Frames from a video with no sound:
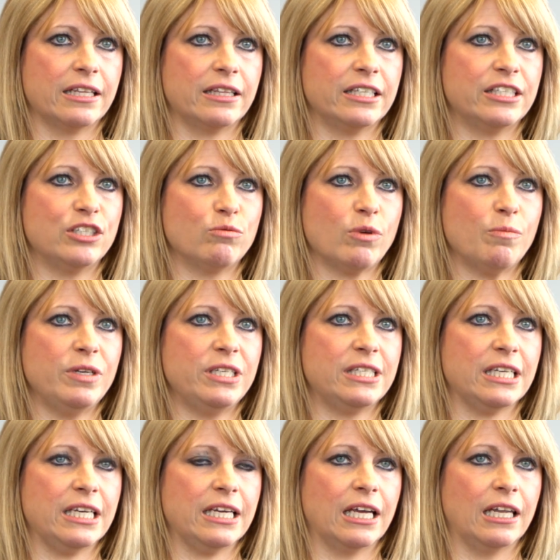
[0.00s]
This is when we
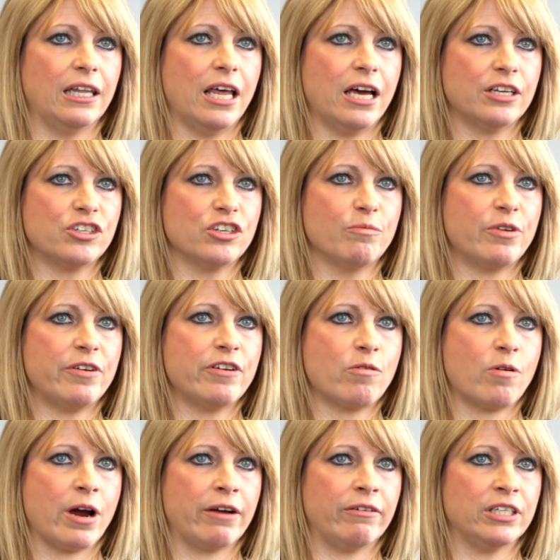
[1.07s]
see a large number of
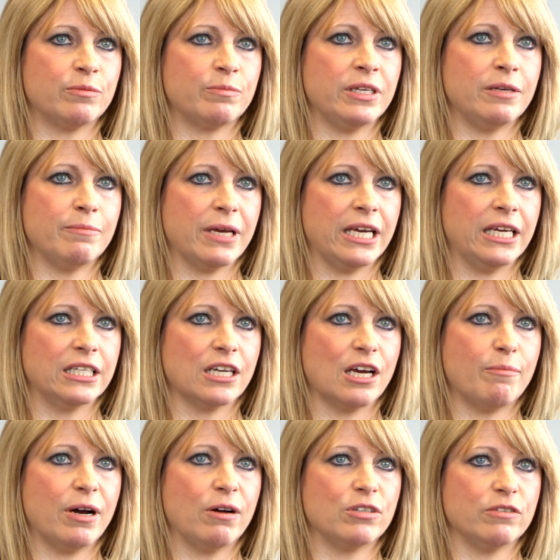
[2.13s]
inquiries being made
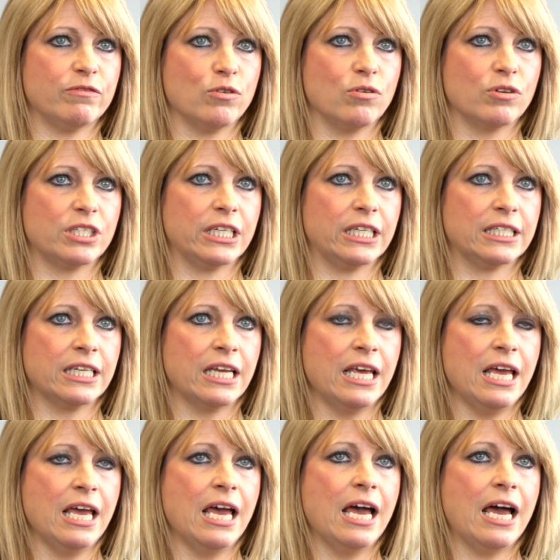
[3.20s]
about divorces
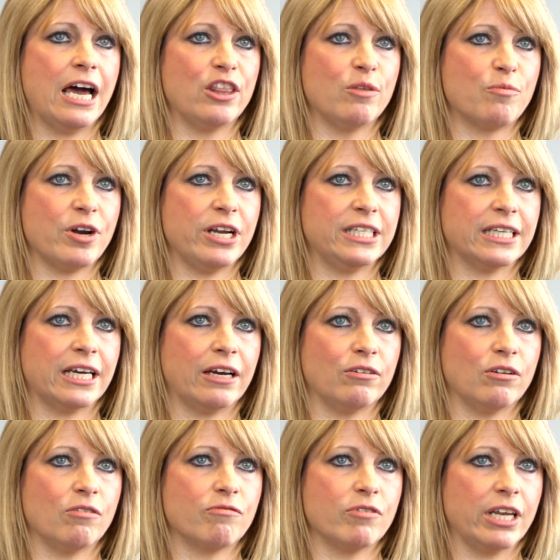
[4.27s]
and the
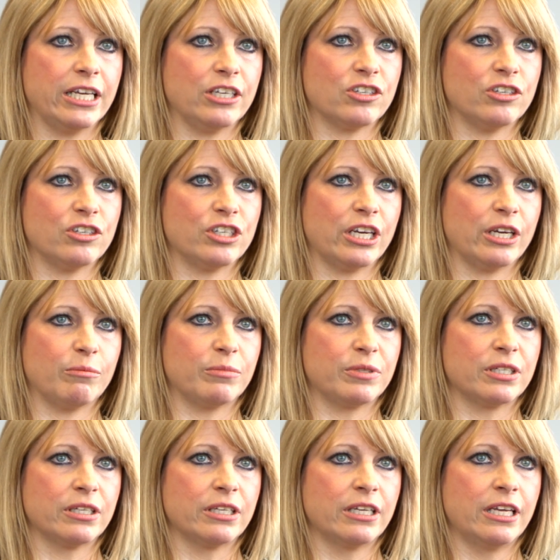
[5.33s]
breakdown of
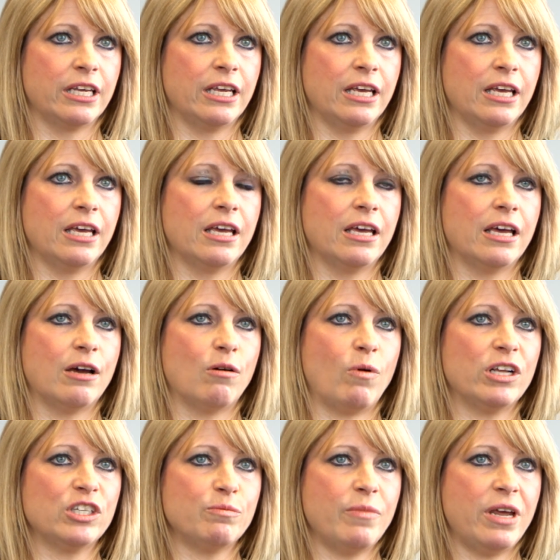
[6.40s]
relationships.
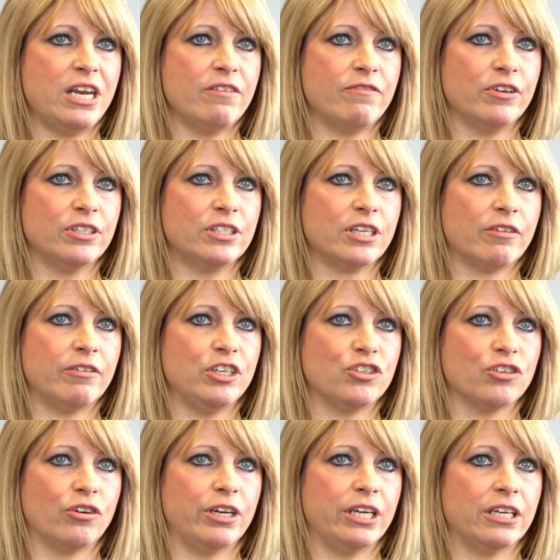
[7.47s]
Whilst many of us are
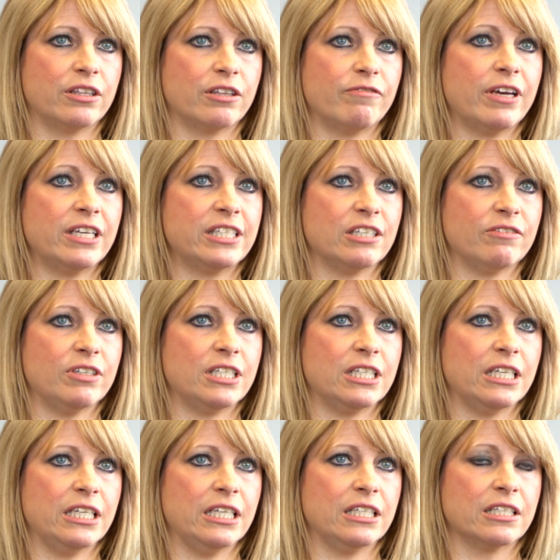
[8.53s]
enjoying the
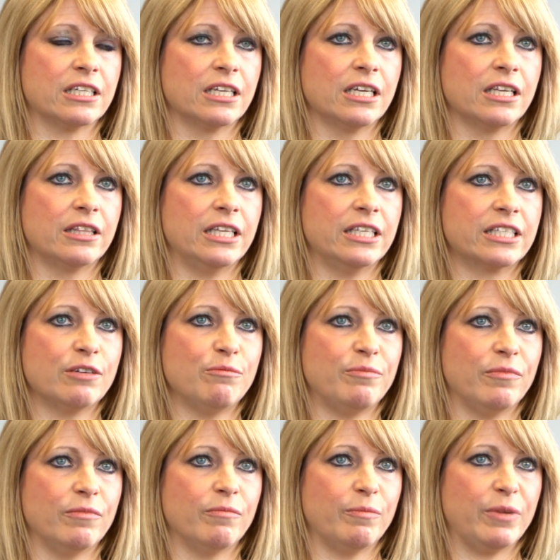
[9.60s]
festivities, this can
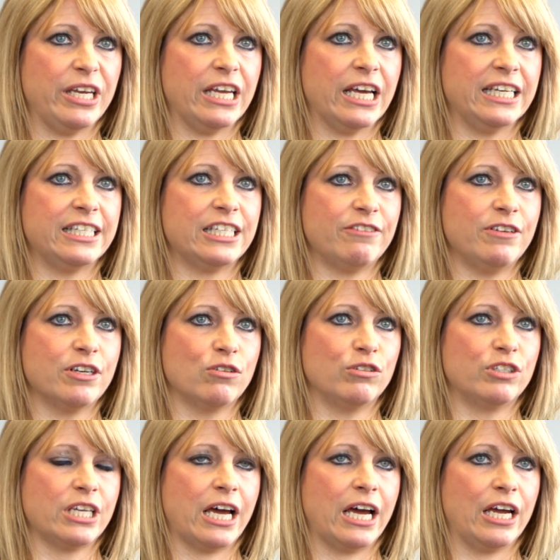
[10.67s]
be a
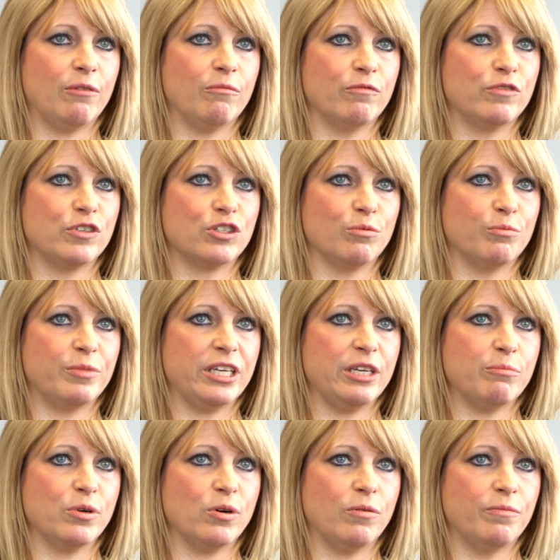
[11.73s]
difficult time for some
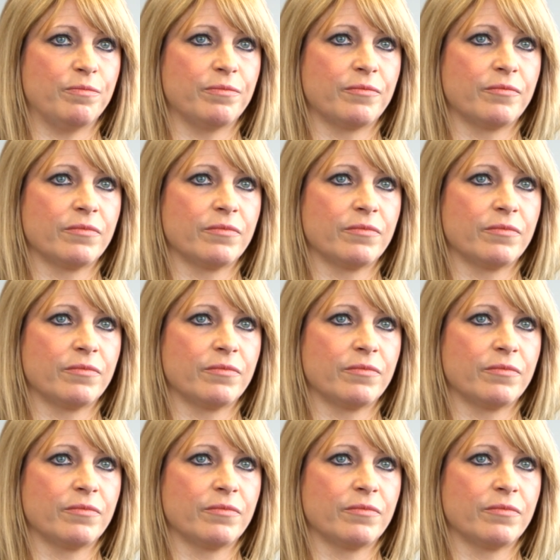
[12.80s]
people.